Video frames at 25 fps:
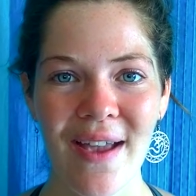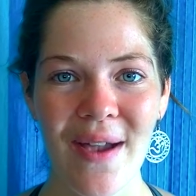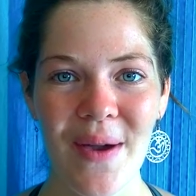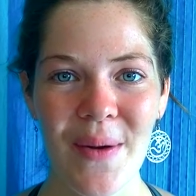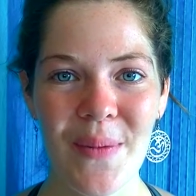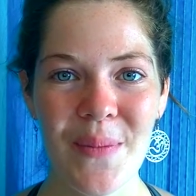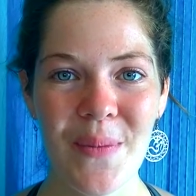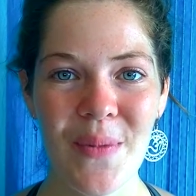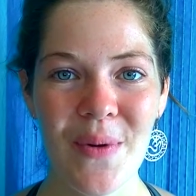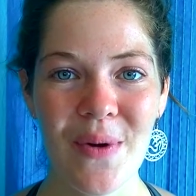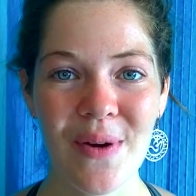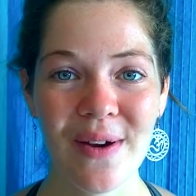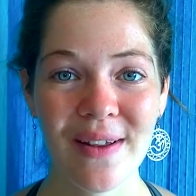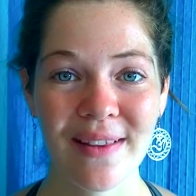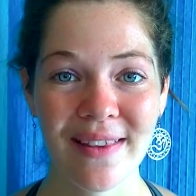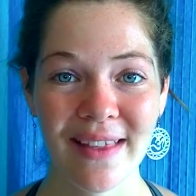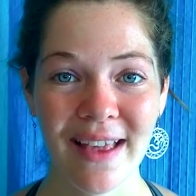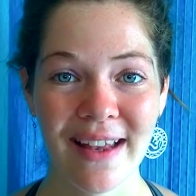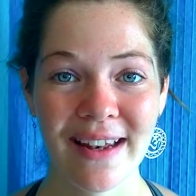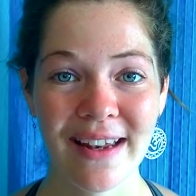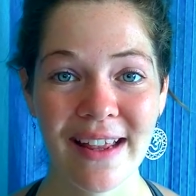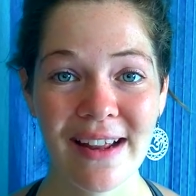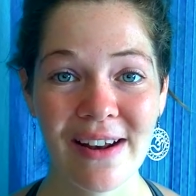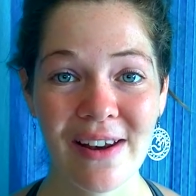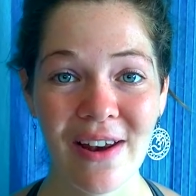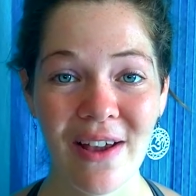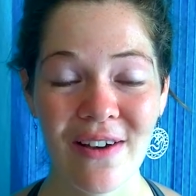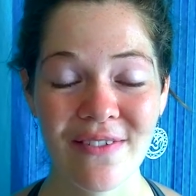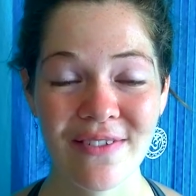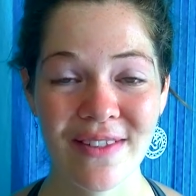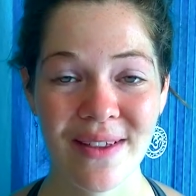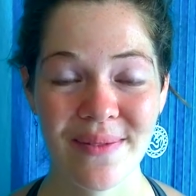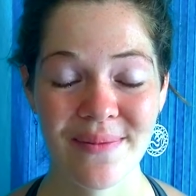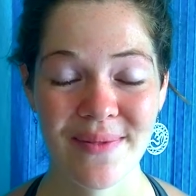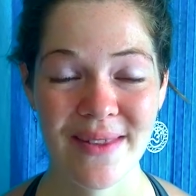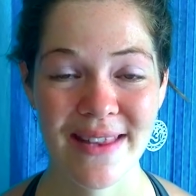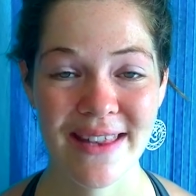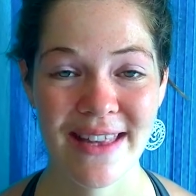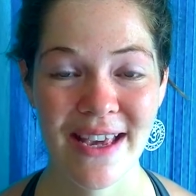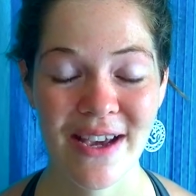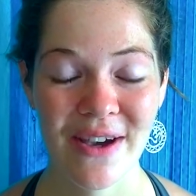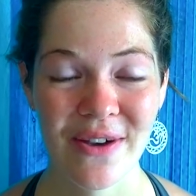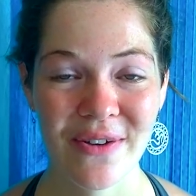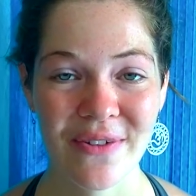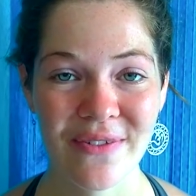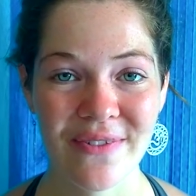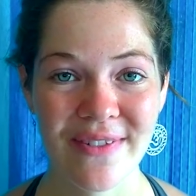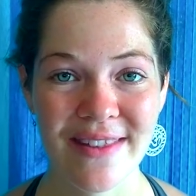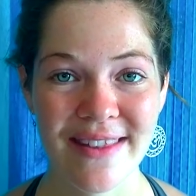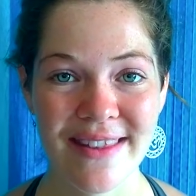more than they love
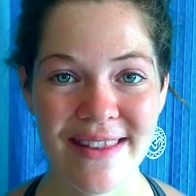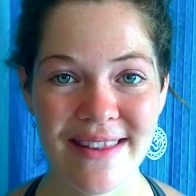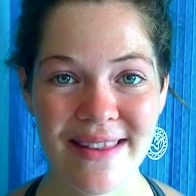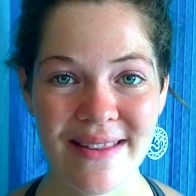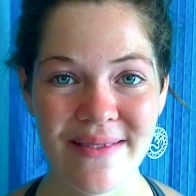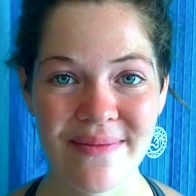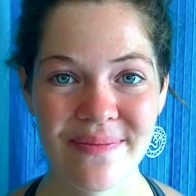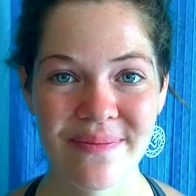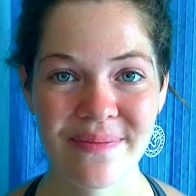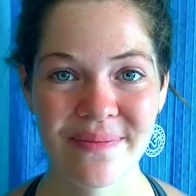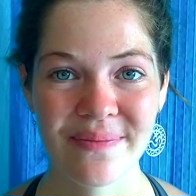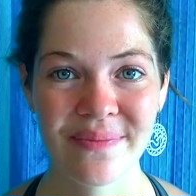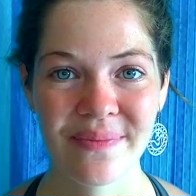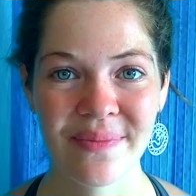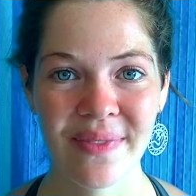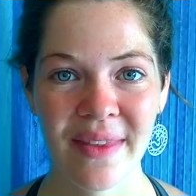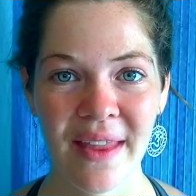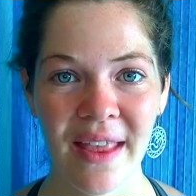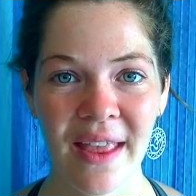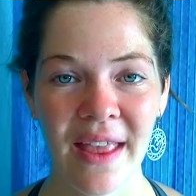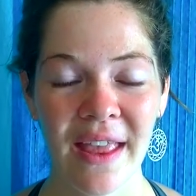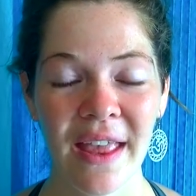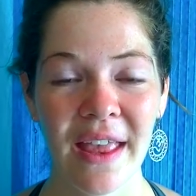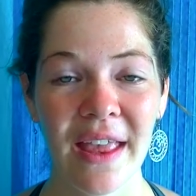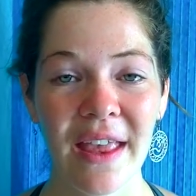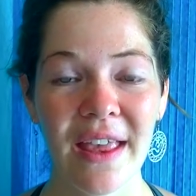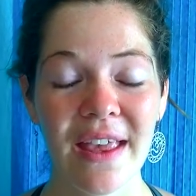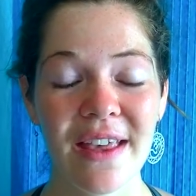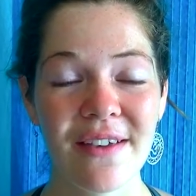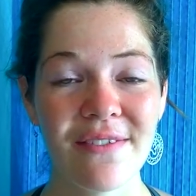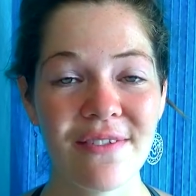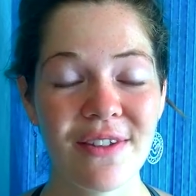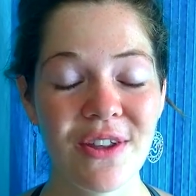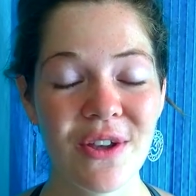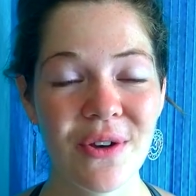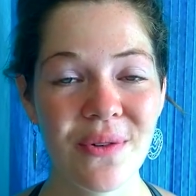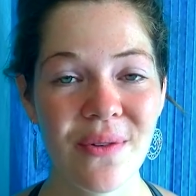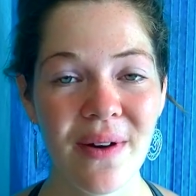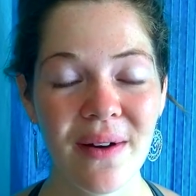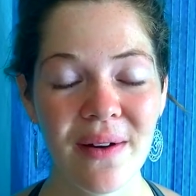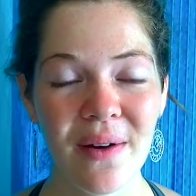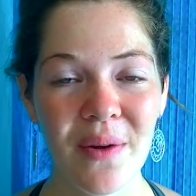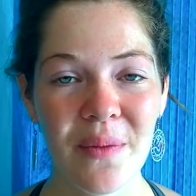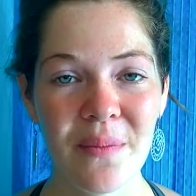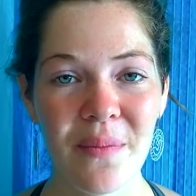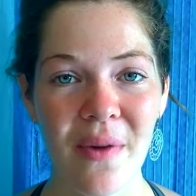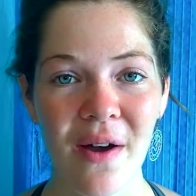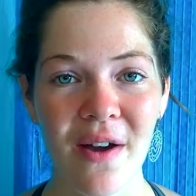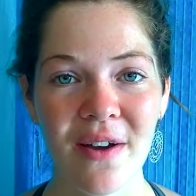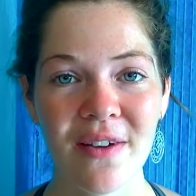themselves. If you are
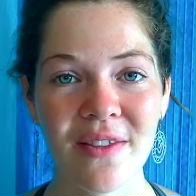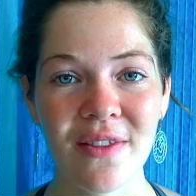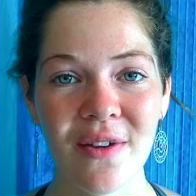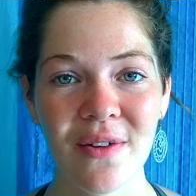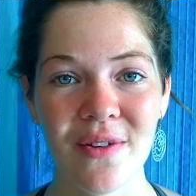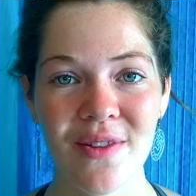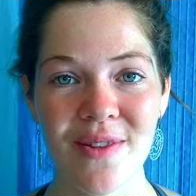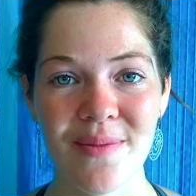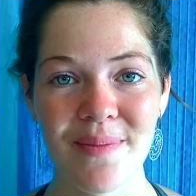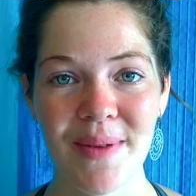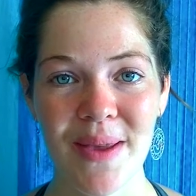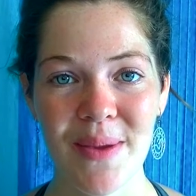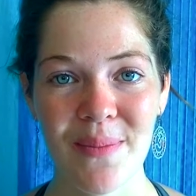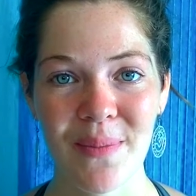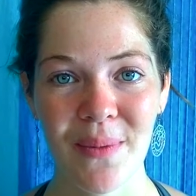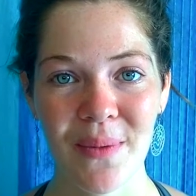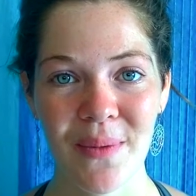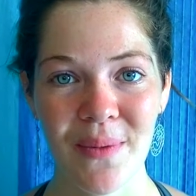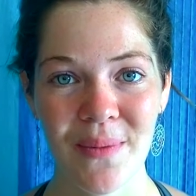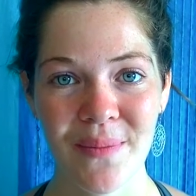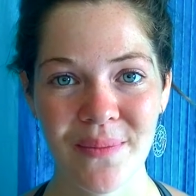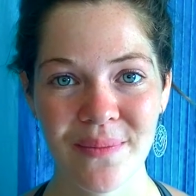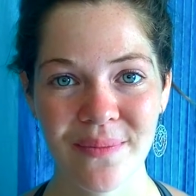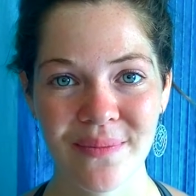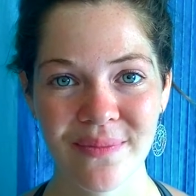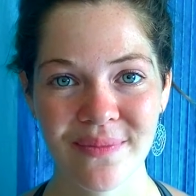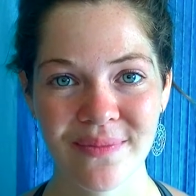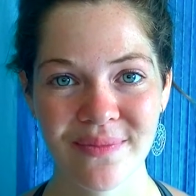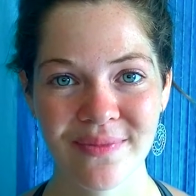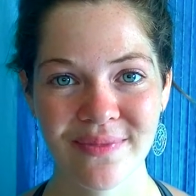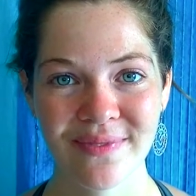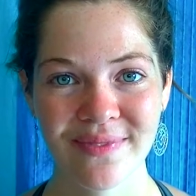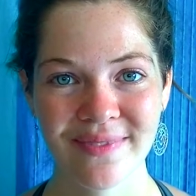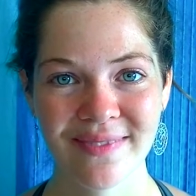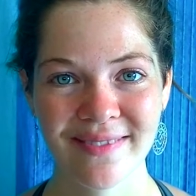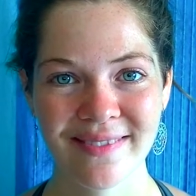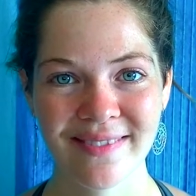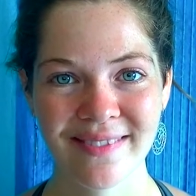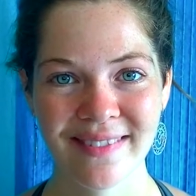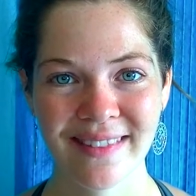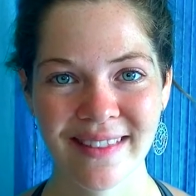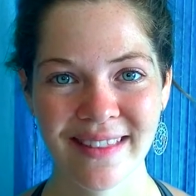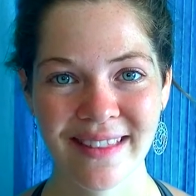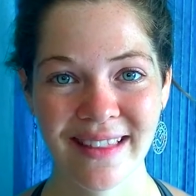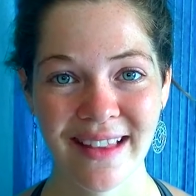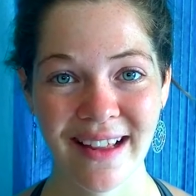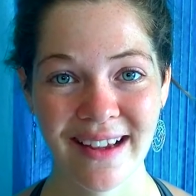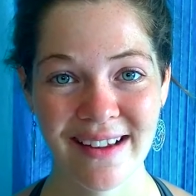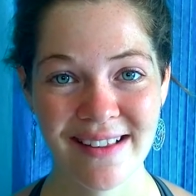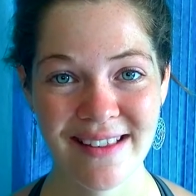among those people,
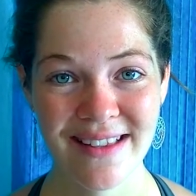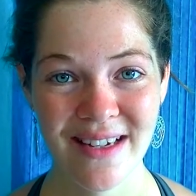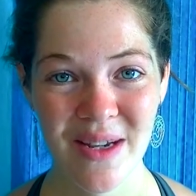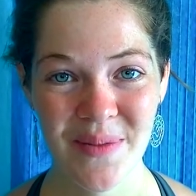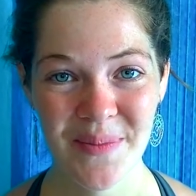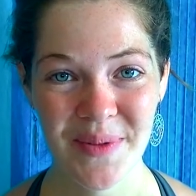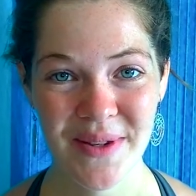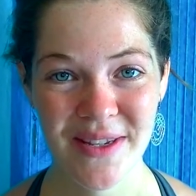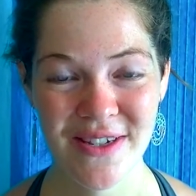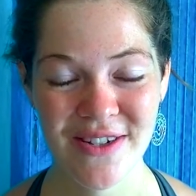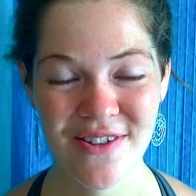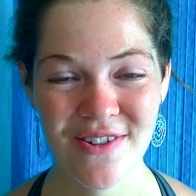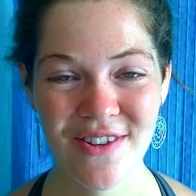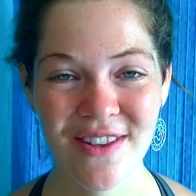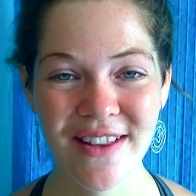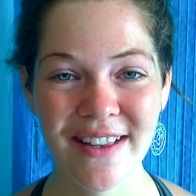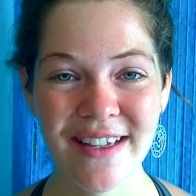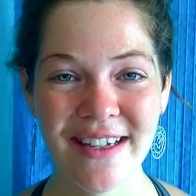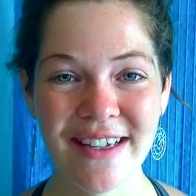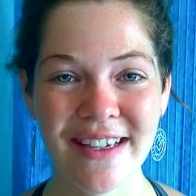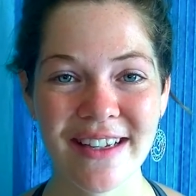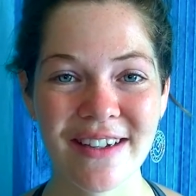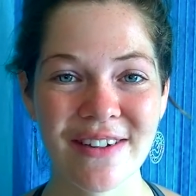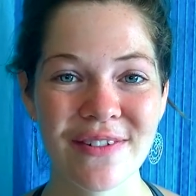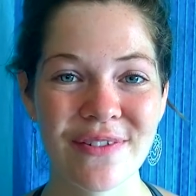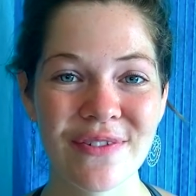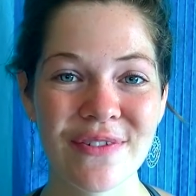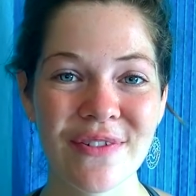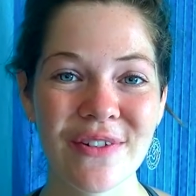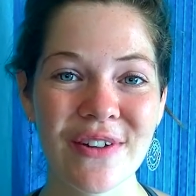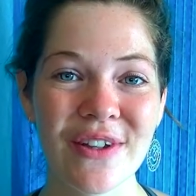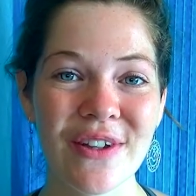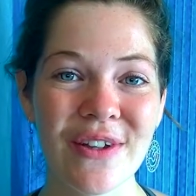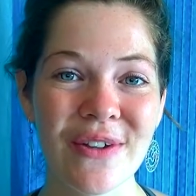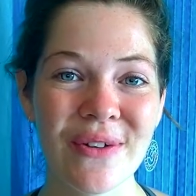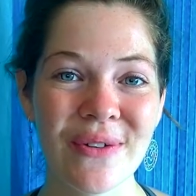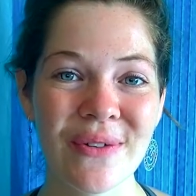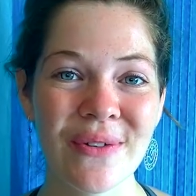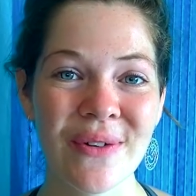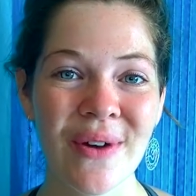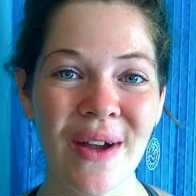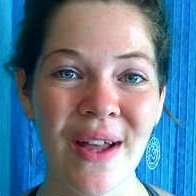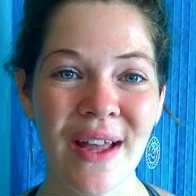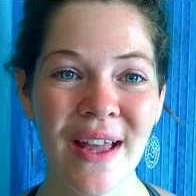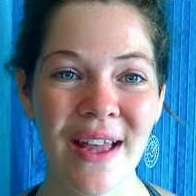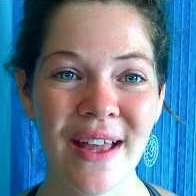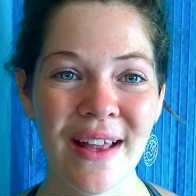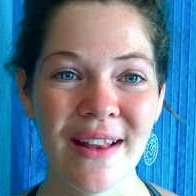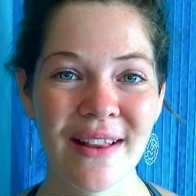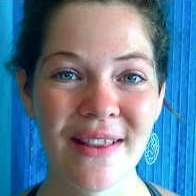there's an opportunity here for you
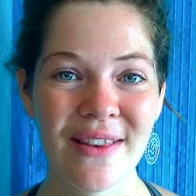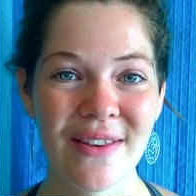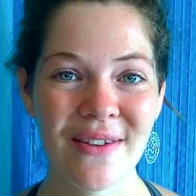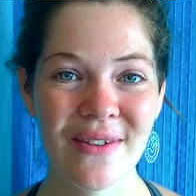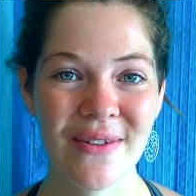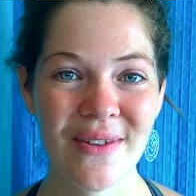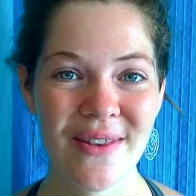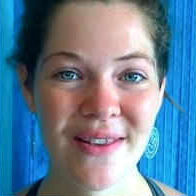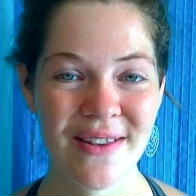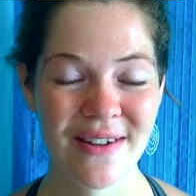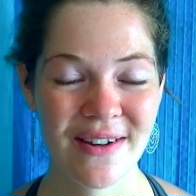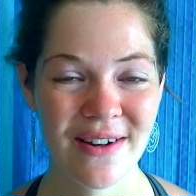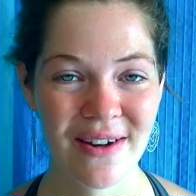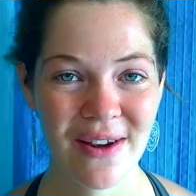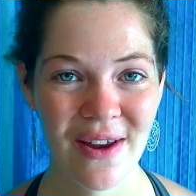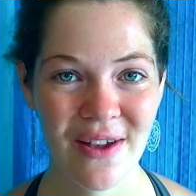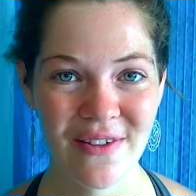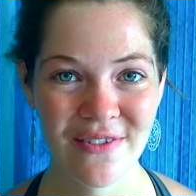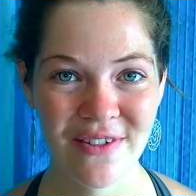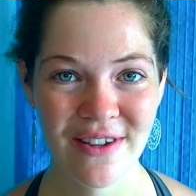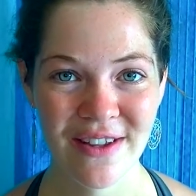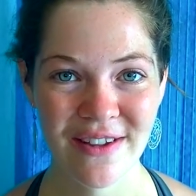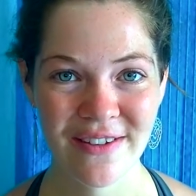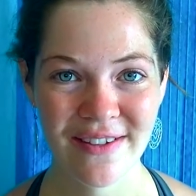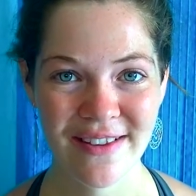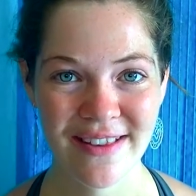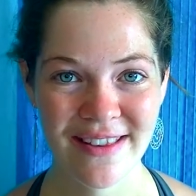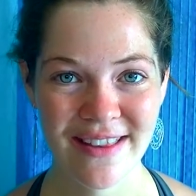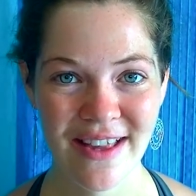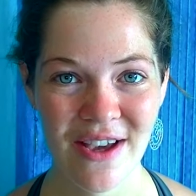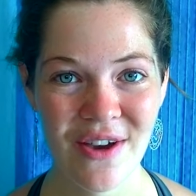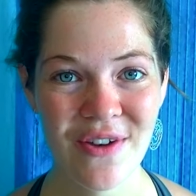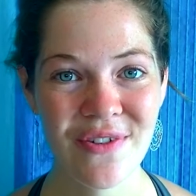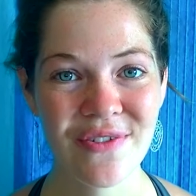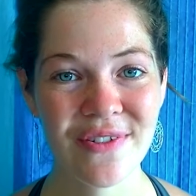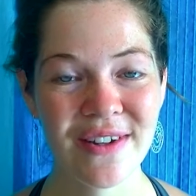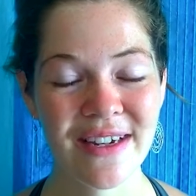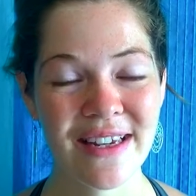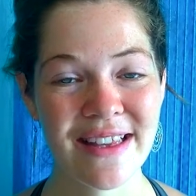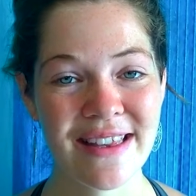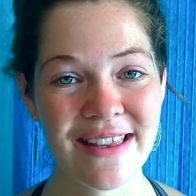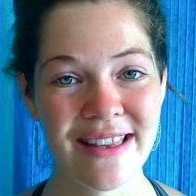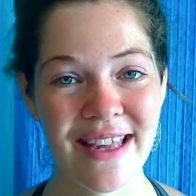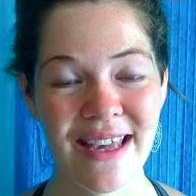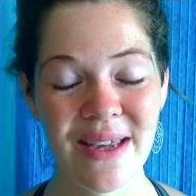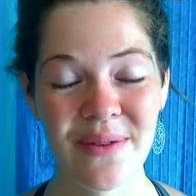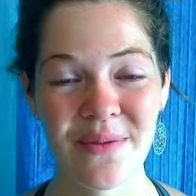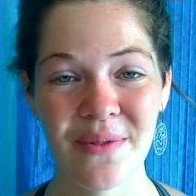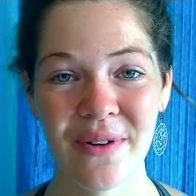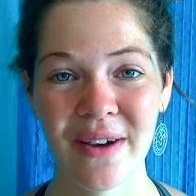to start loving yourself in the
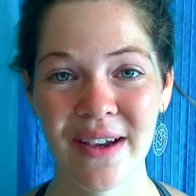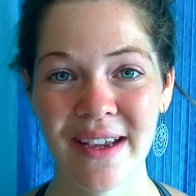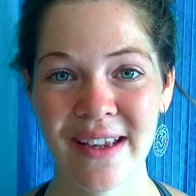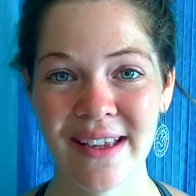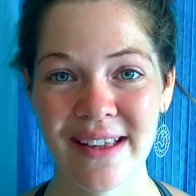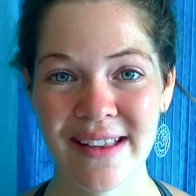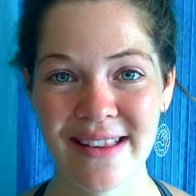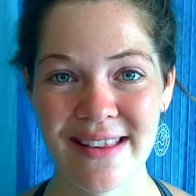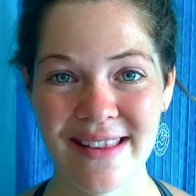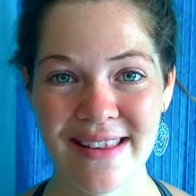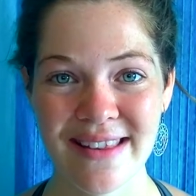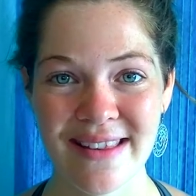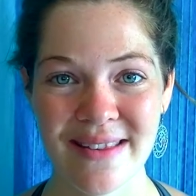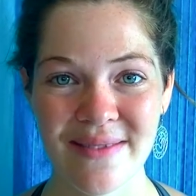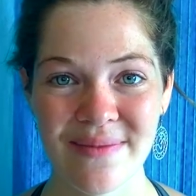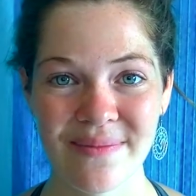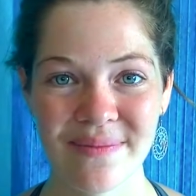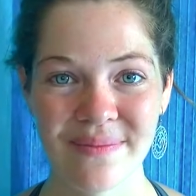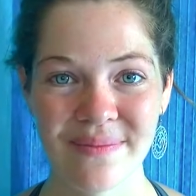same ways.